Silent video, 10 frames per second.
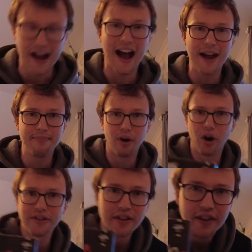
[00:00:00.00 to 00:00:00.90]
I
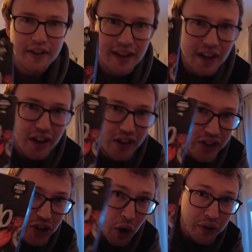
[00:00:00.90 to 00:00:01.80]
bought
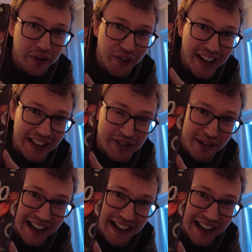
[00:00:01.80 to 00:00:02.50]
those things